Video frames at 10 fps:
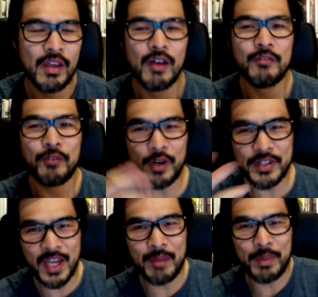For
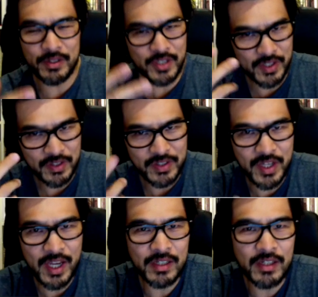example, I'll just
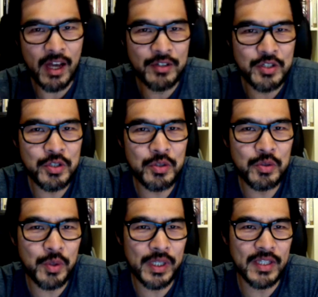state two
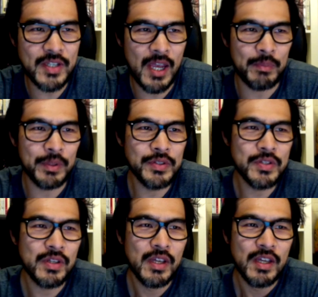quick examples.
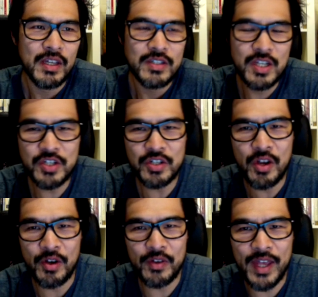Did you
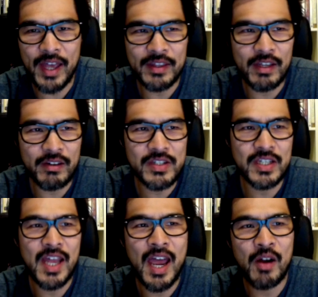know that there's
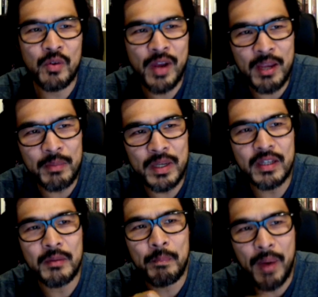an
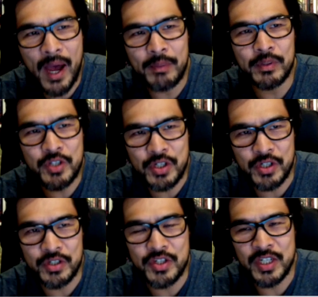Arabic Bible
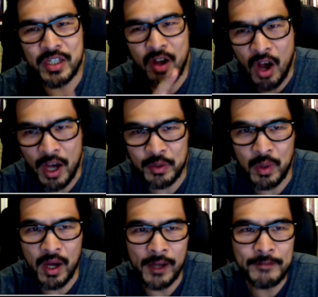church in
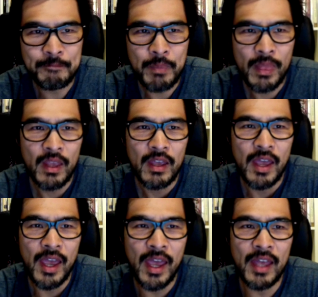Ottawa,
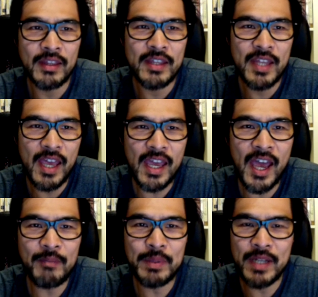and they
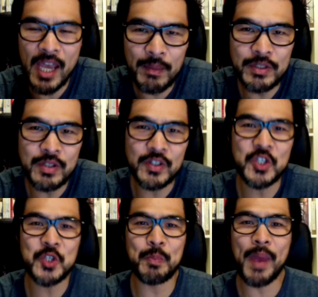have been able to
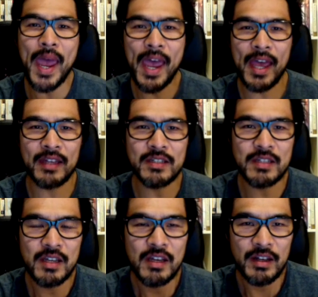expand
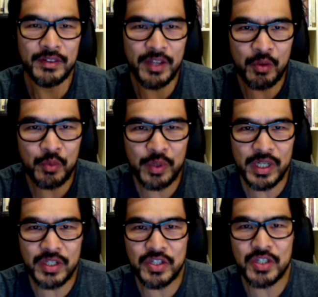their
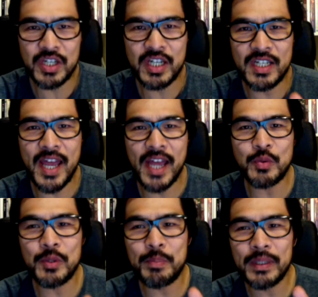reach to connect
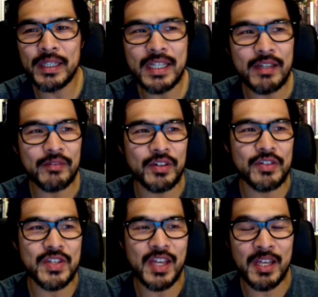with
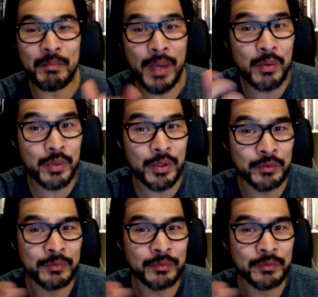believers in Beirut?